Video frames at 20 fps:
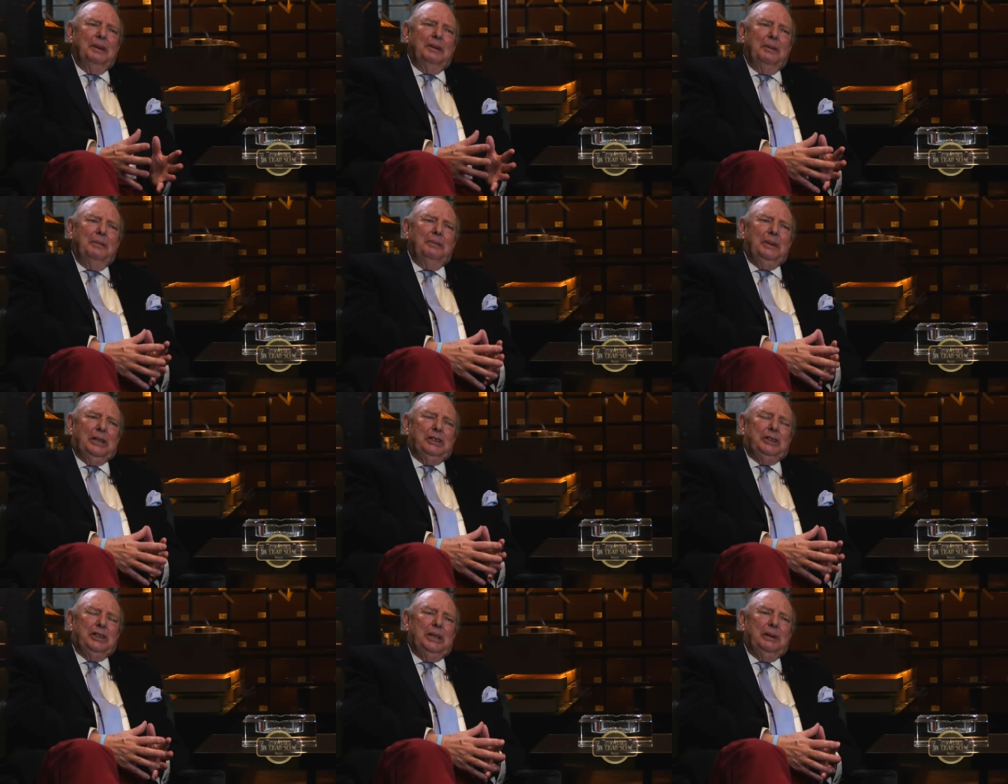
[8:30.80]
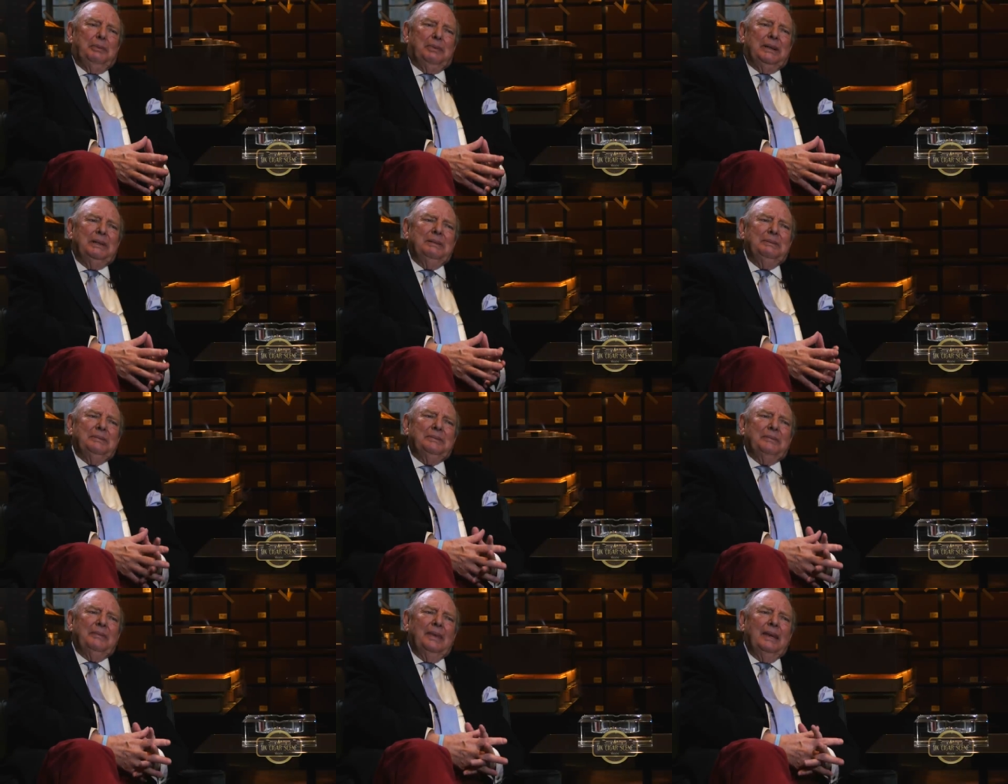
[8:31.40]
a bit cheaper.
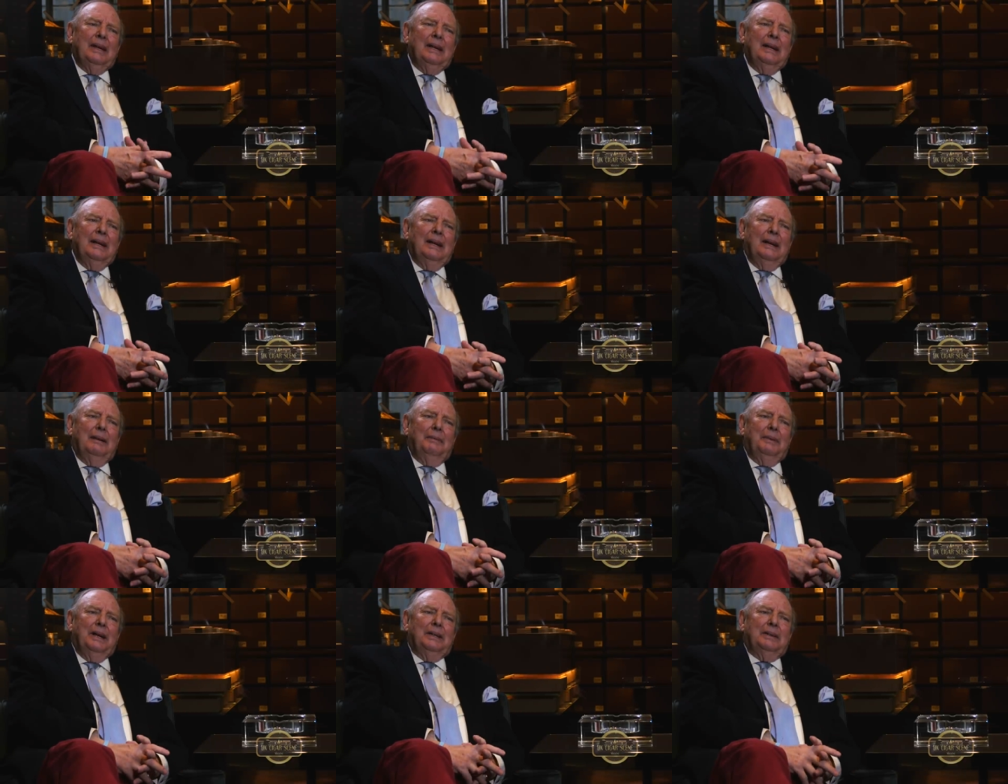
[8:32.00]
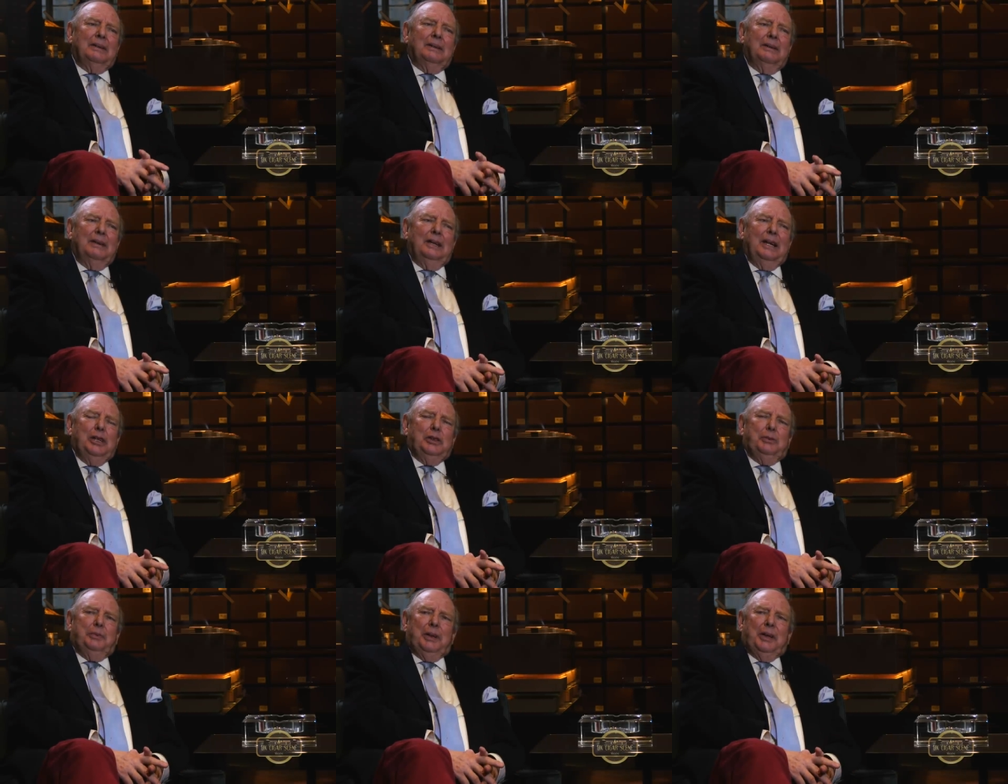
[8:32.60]
Uh-huh. But
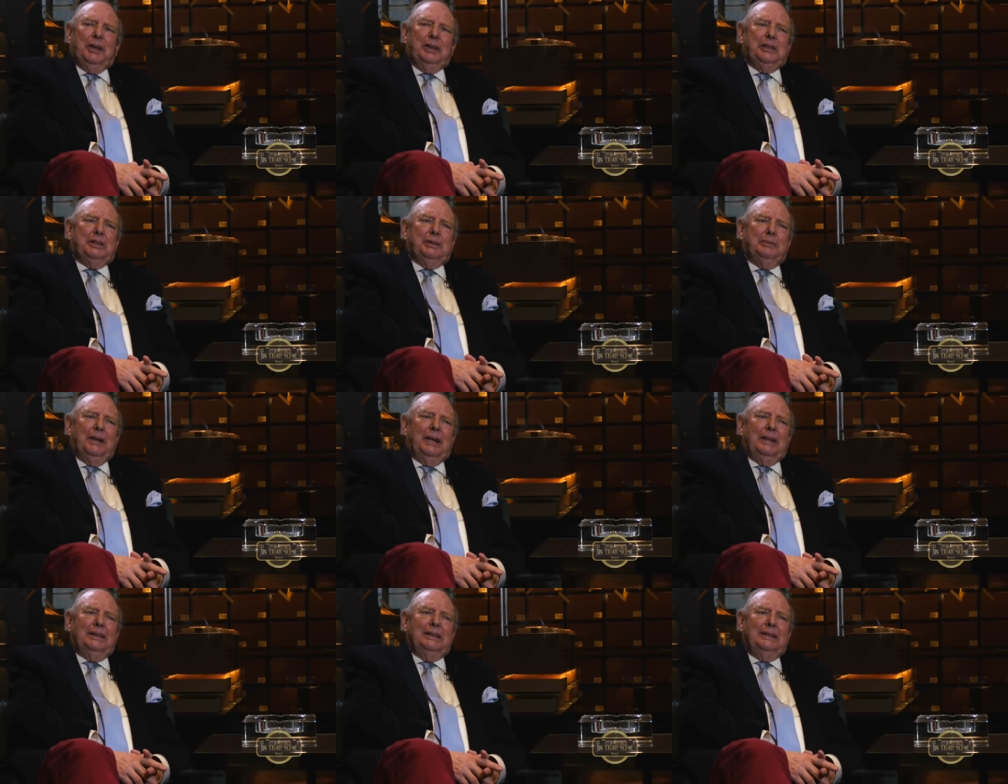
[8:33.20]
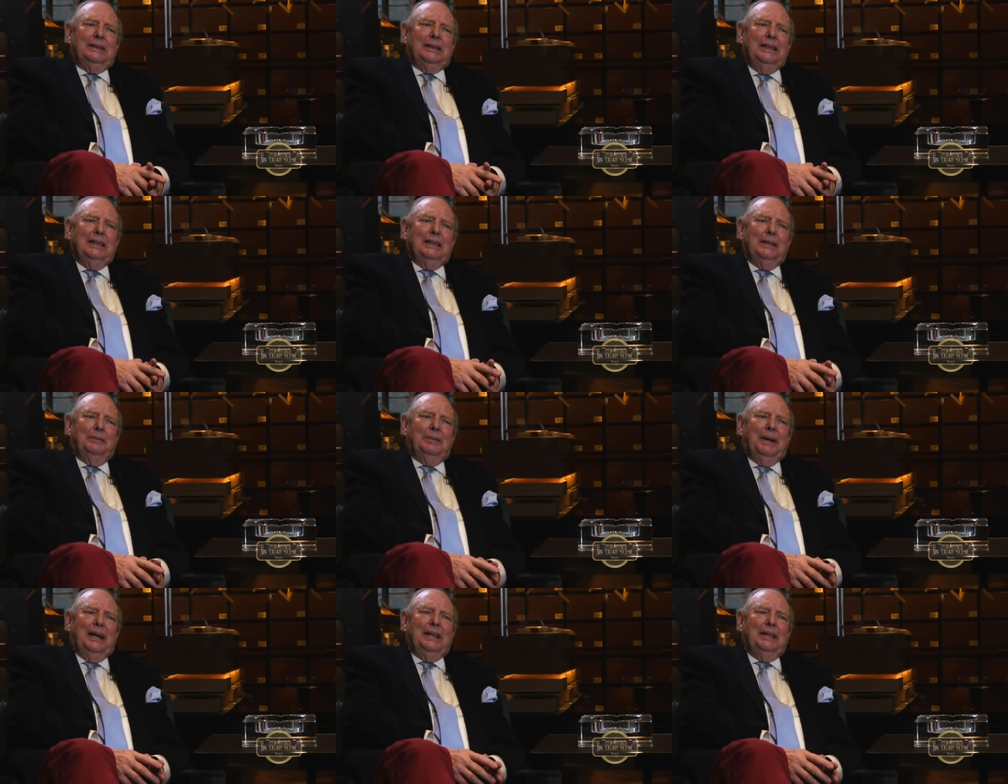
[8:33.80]
let's be honest about it, take
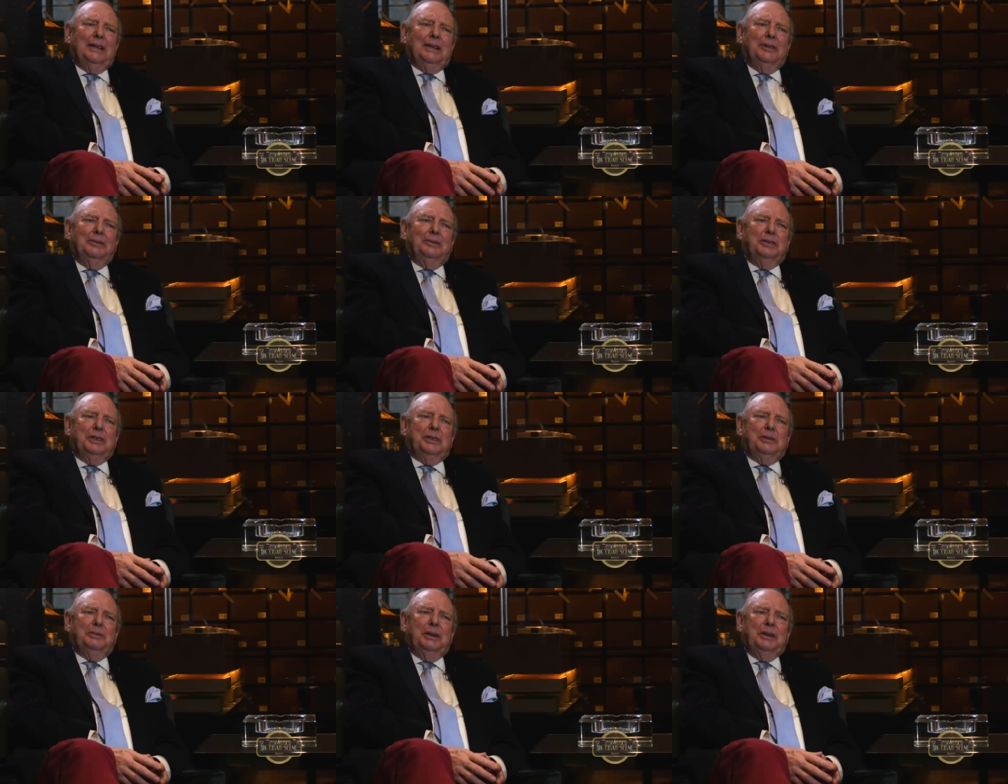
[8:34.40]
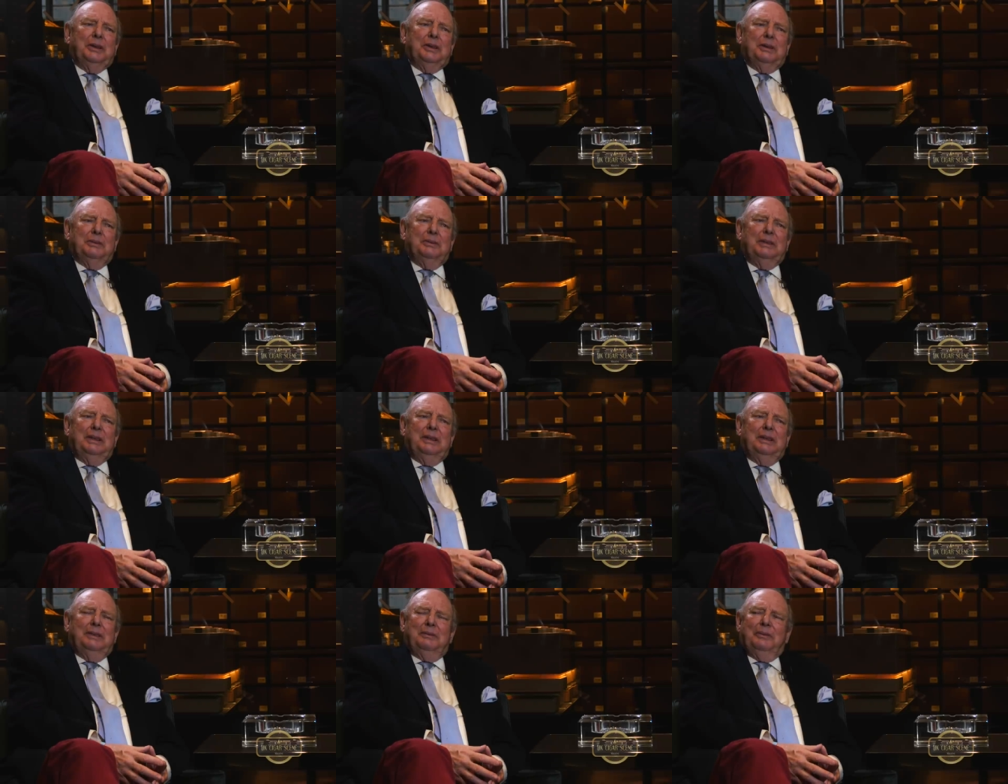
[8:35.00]
the band off and smoke them,
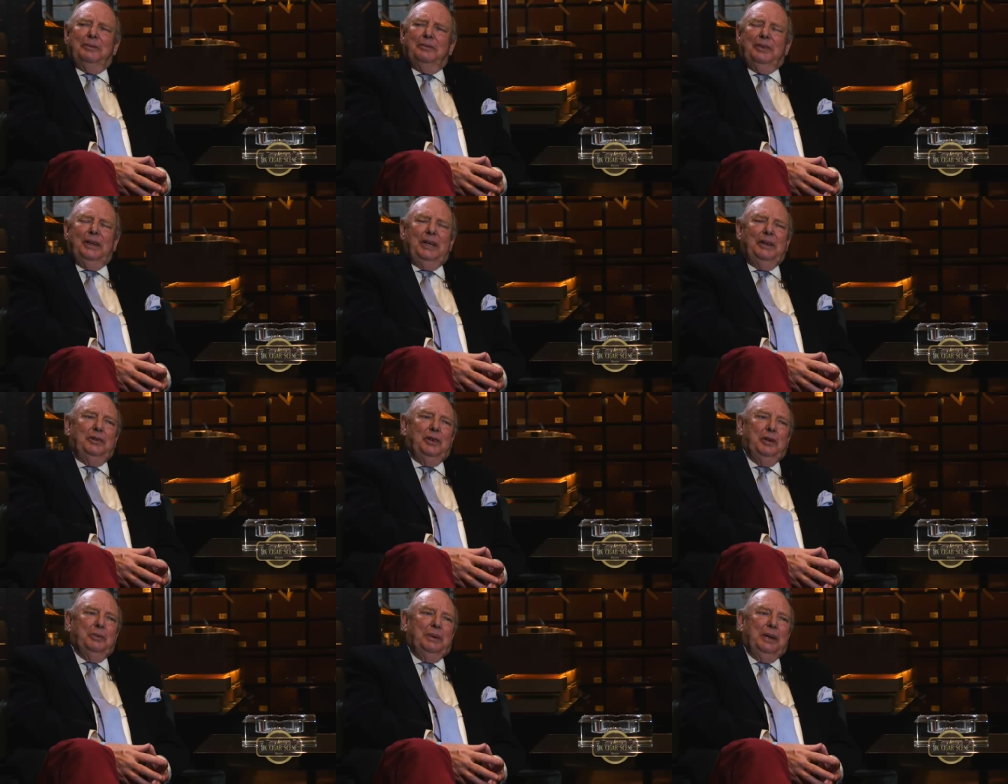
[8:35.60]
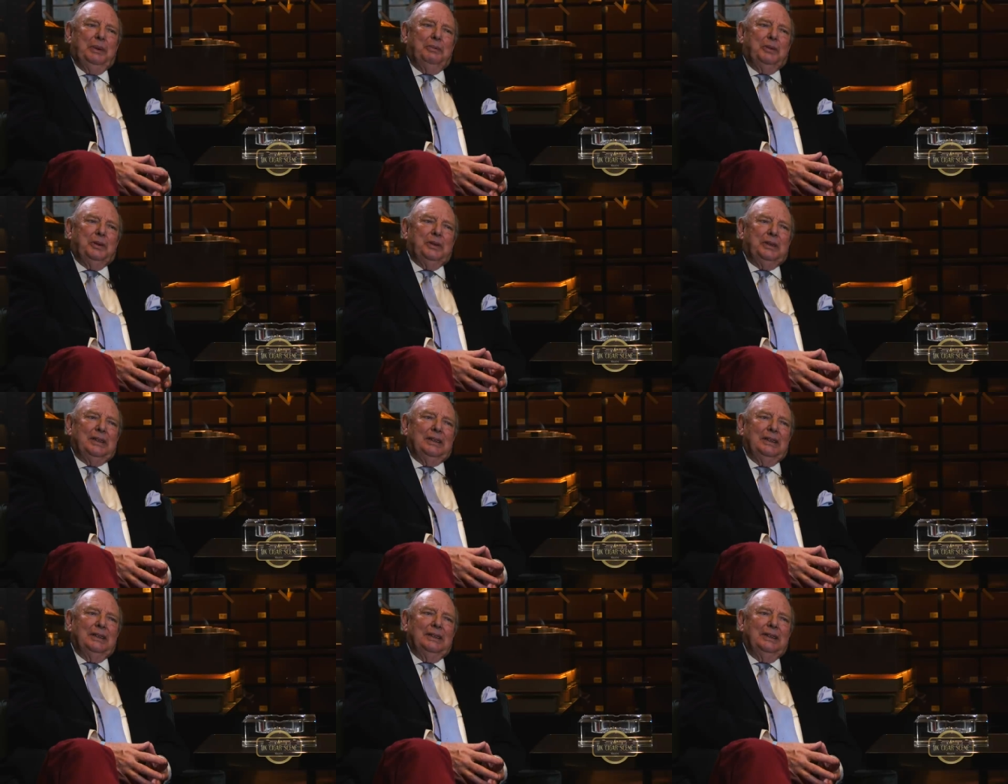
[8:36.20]
and very few people could
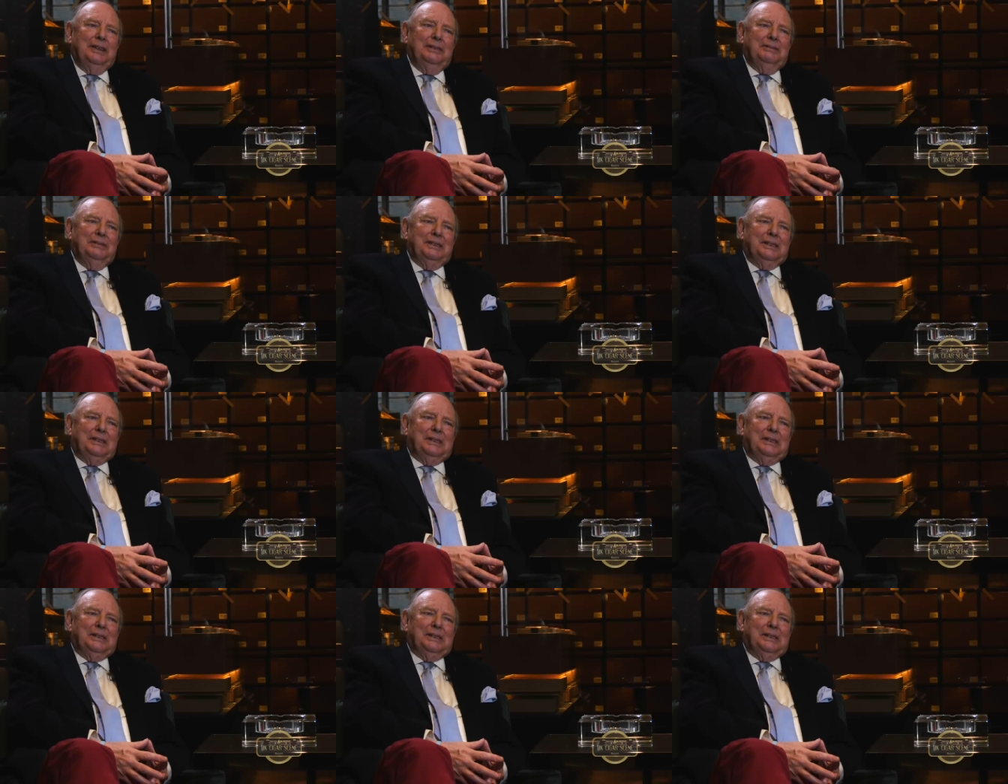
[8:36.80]
tell the difference.